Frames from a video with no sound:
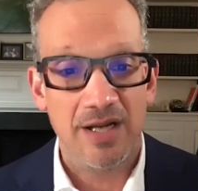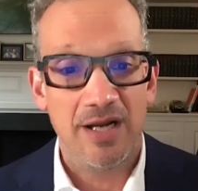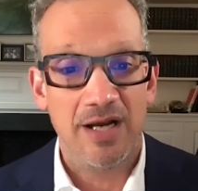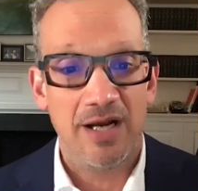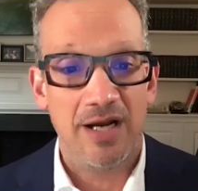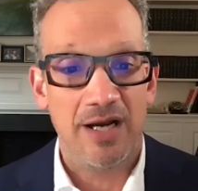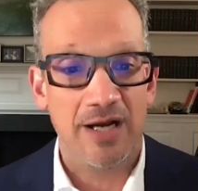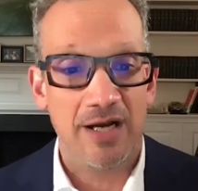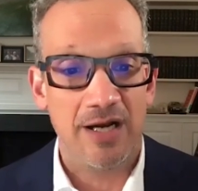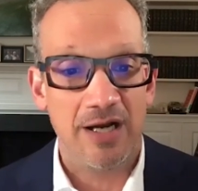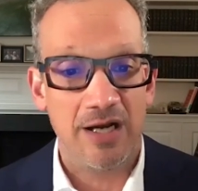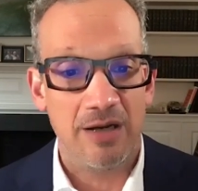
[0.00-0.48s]

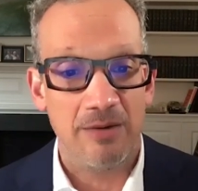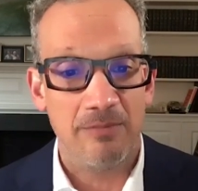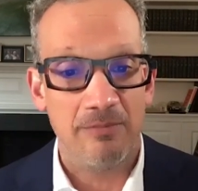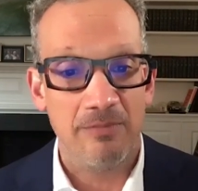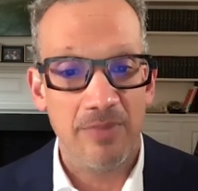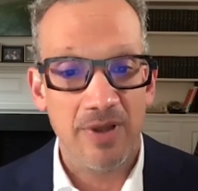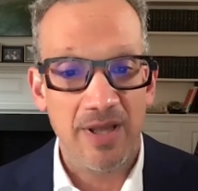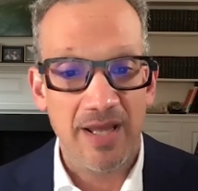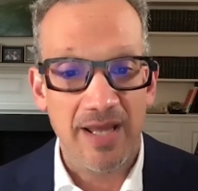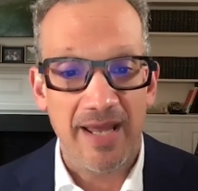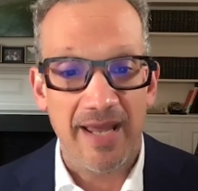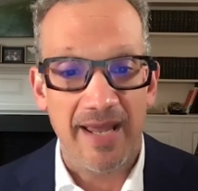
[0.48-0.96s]

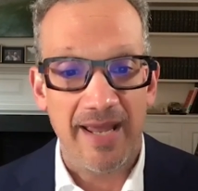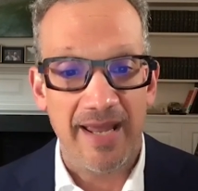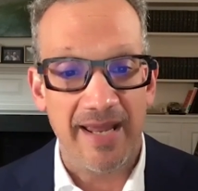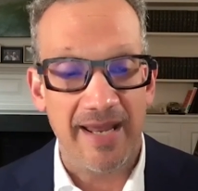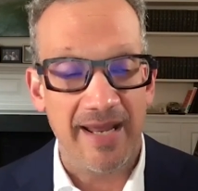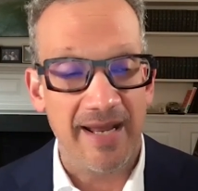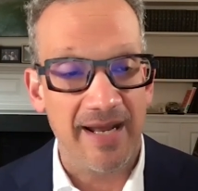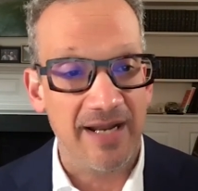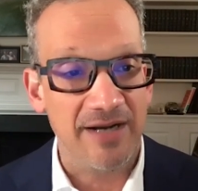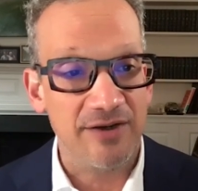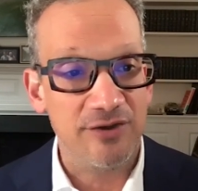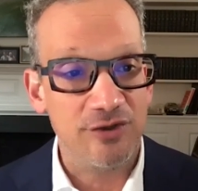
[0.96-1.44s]

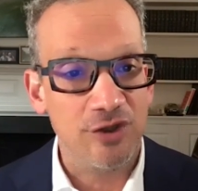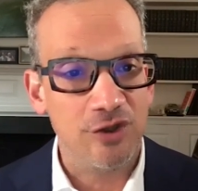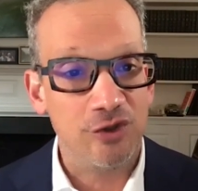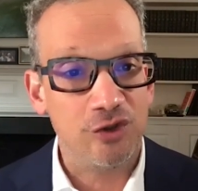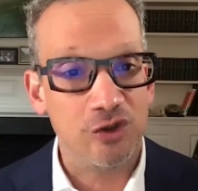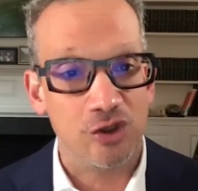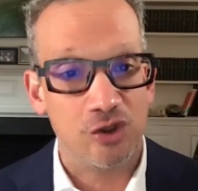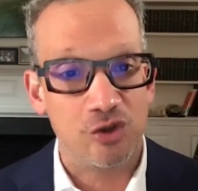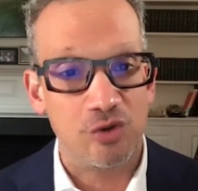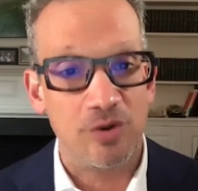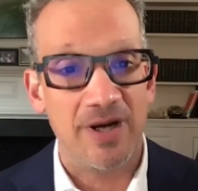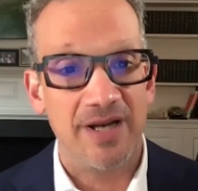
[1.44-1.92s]
and
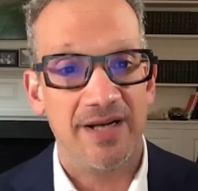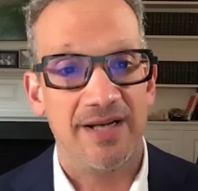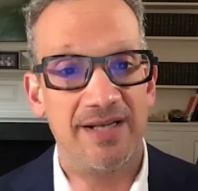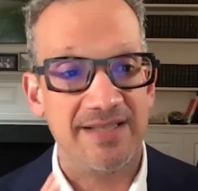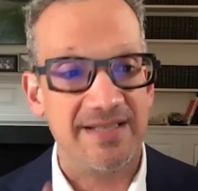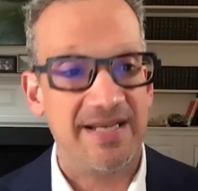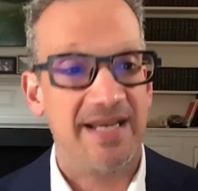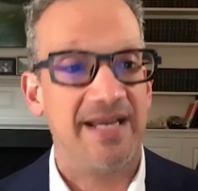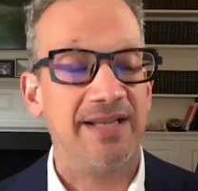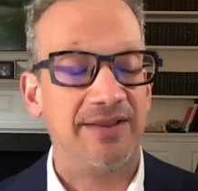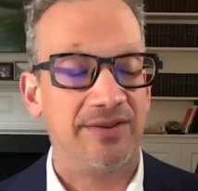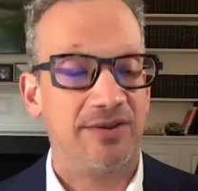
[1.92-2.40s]
to try to
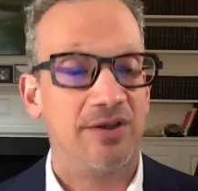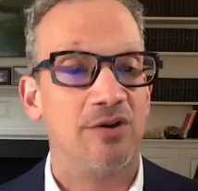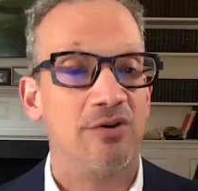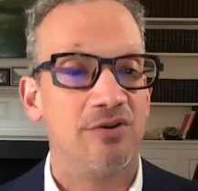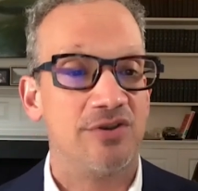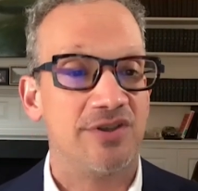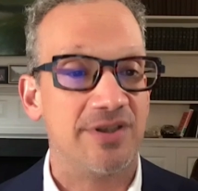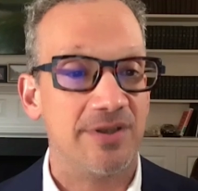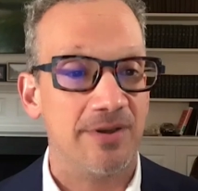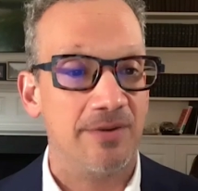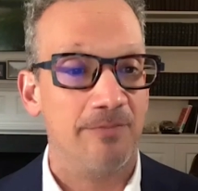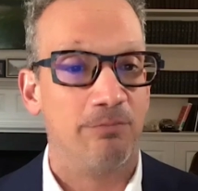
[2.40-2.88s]
take
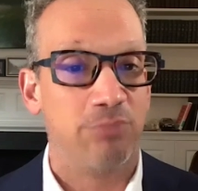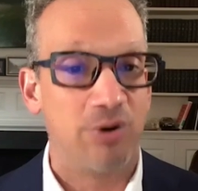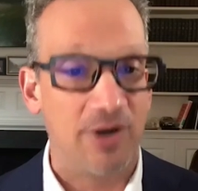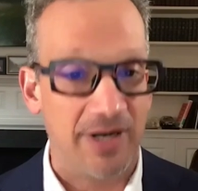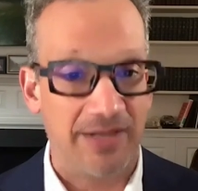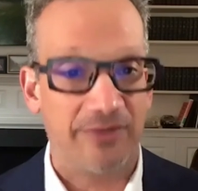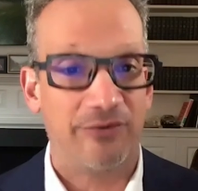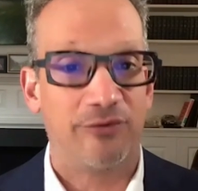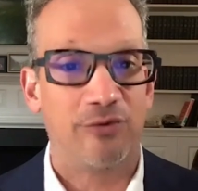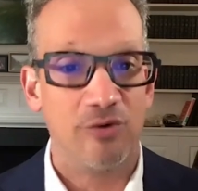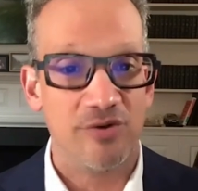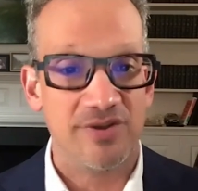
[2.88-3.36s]
those
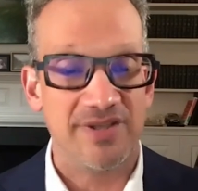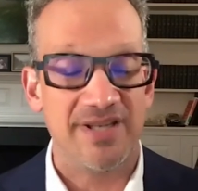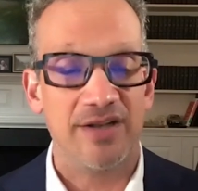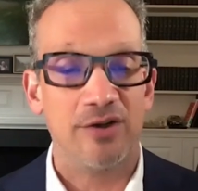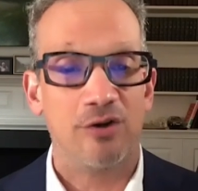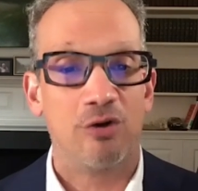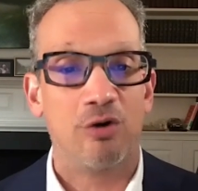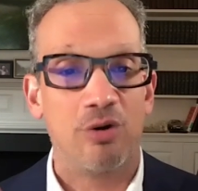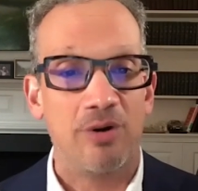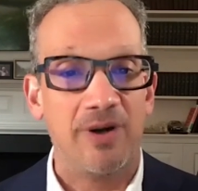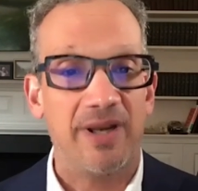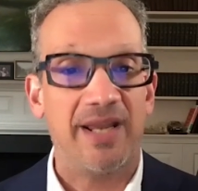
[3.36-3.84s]
breakthroughs and
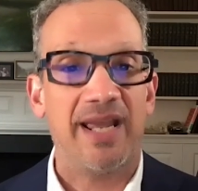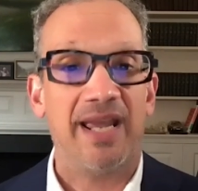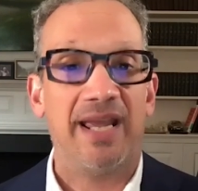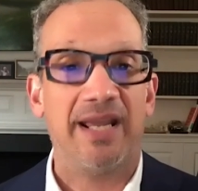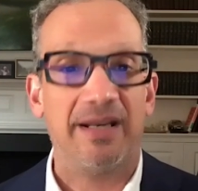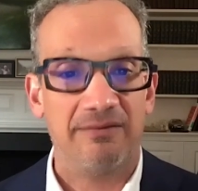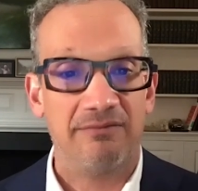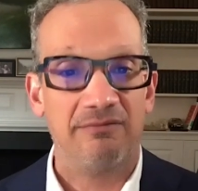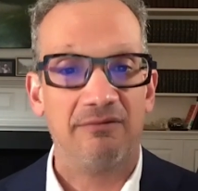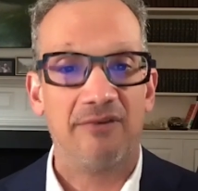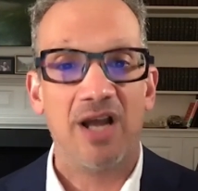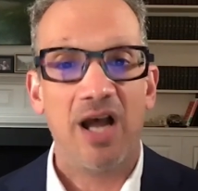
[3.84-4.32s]

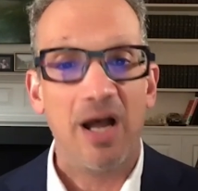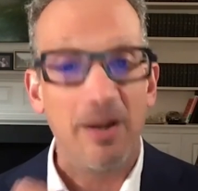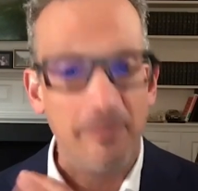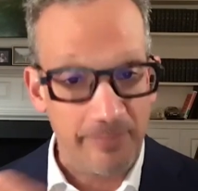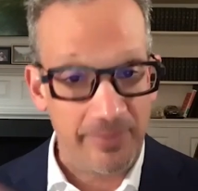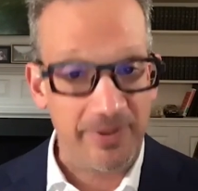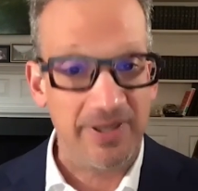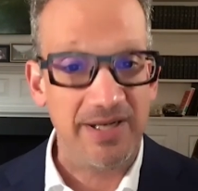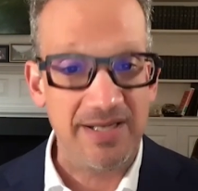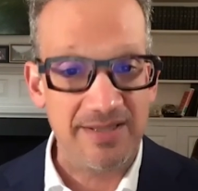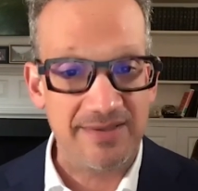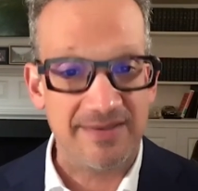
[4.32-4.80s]
create
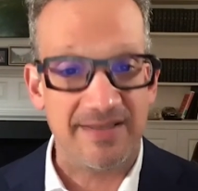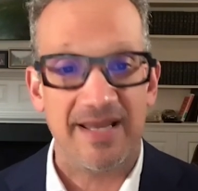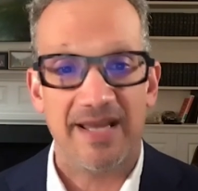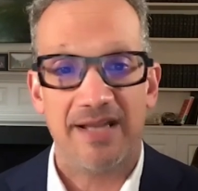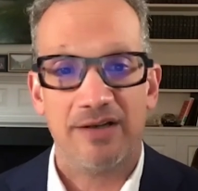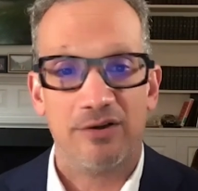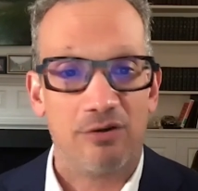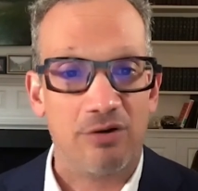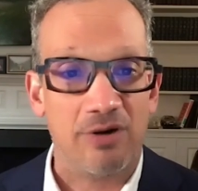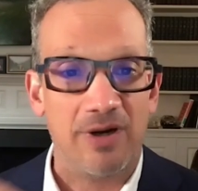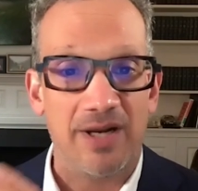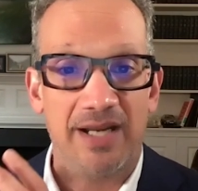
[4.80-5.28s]
companies
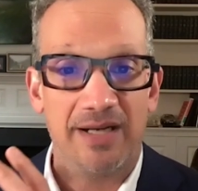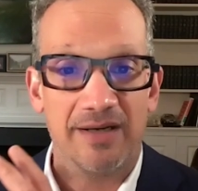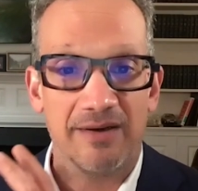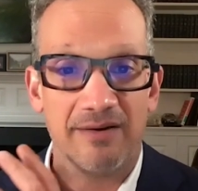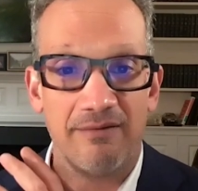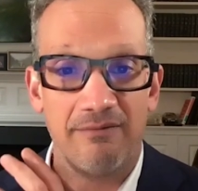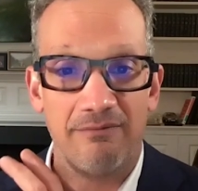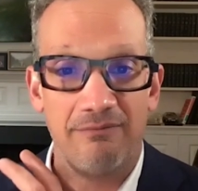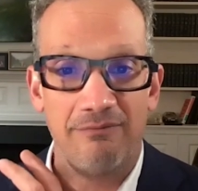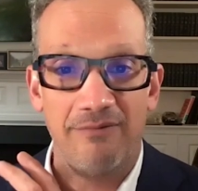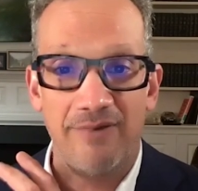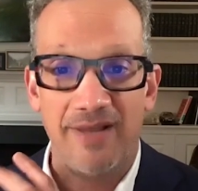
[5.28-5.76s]
and create
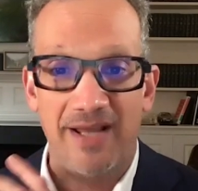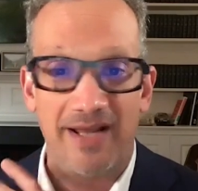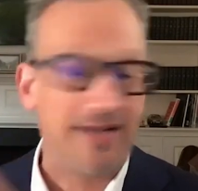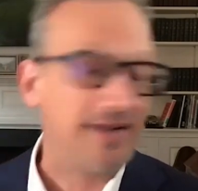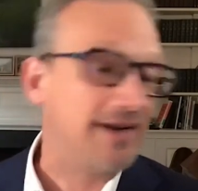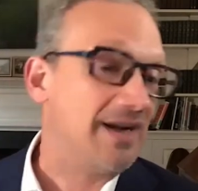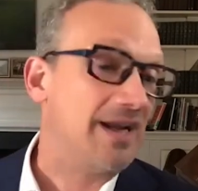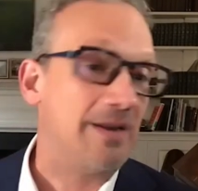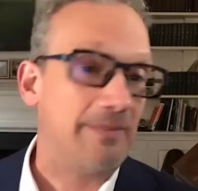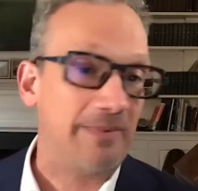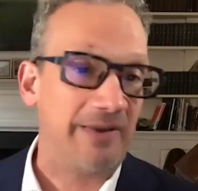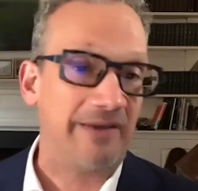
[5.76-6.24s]

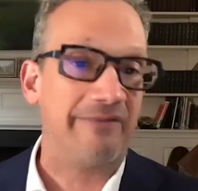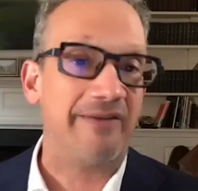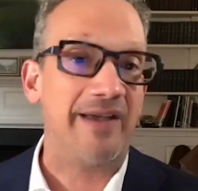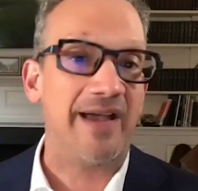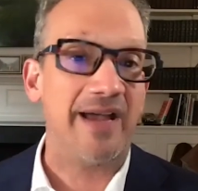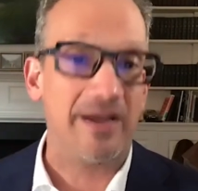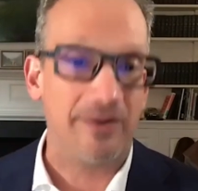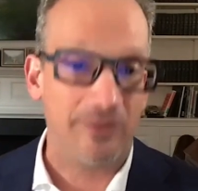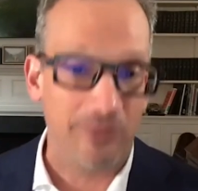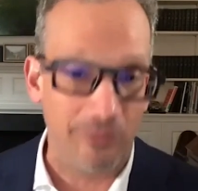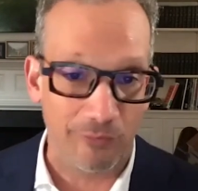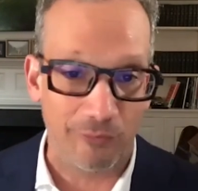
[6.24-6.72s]
economic
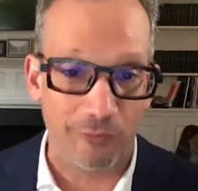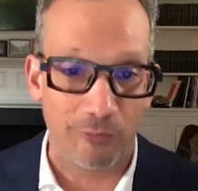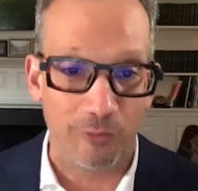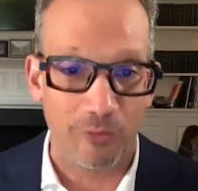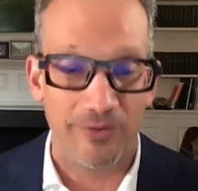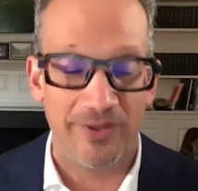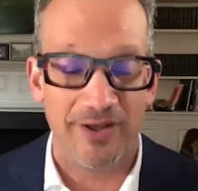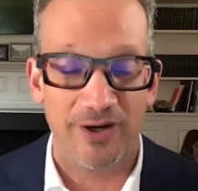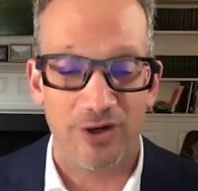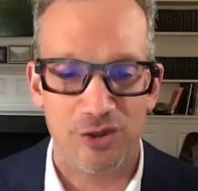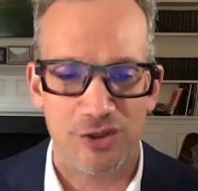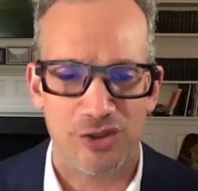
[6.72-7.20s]
value for
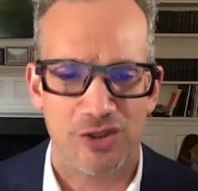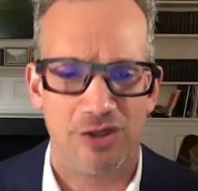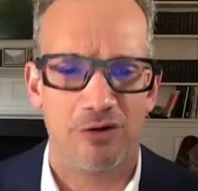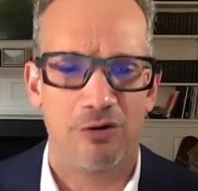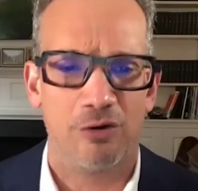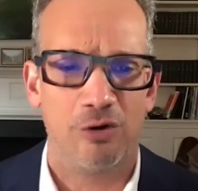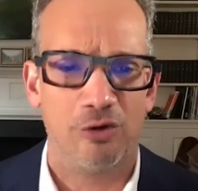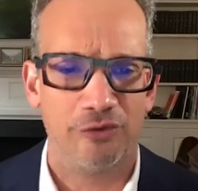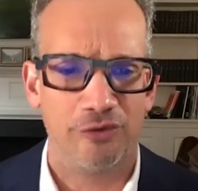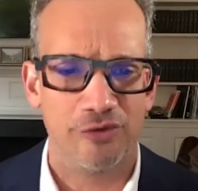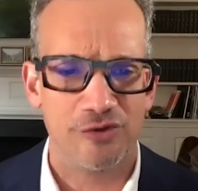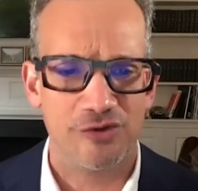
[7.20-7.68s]
their
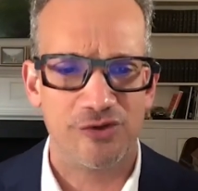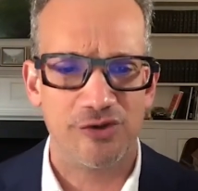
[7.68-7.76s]
shareholders.